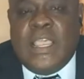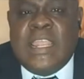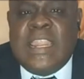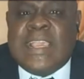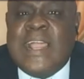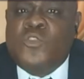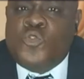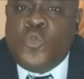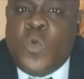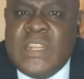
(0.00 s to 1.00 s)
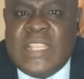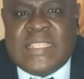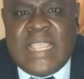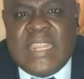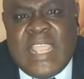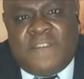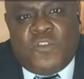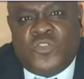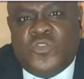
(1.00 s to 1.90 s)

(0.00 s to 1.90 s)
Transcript: They can't do what they said they have gone to